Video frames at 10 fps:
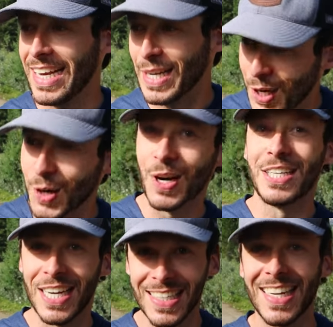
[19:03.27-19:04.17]

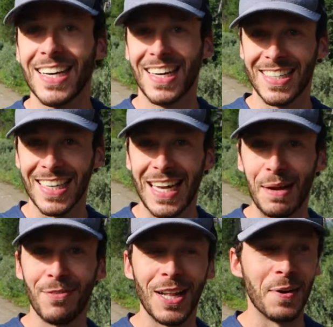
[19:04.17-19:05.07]
encourage it to, to
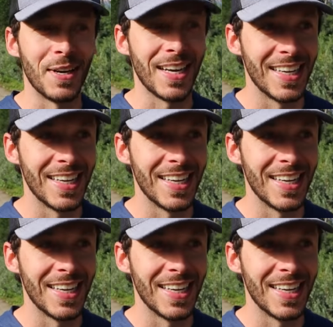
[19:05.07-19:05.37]
keep flowing.